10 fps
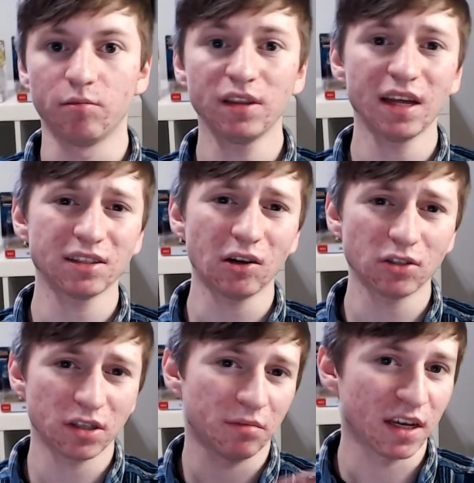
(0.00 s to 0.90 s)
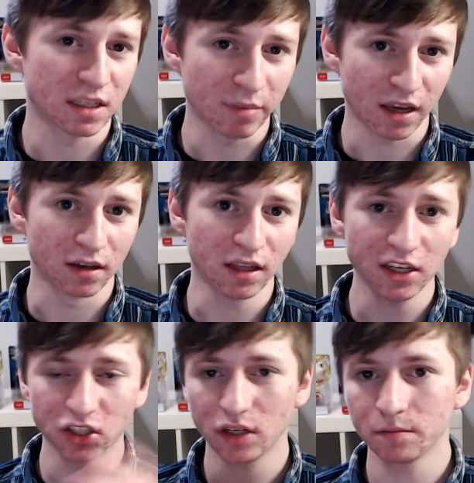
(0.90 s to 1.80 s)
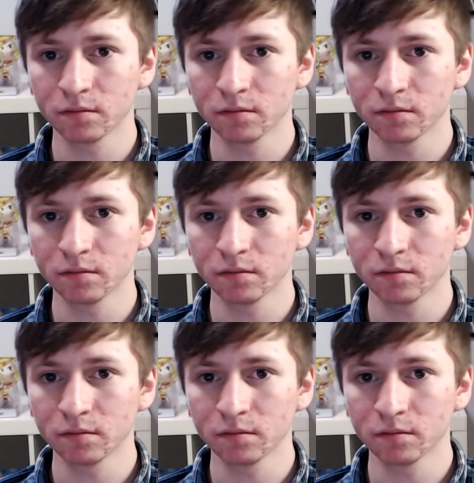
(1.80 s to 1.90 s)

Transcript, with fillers: But that's all just my speculation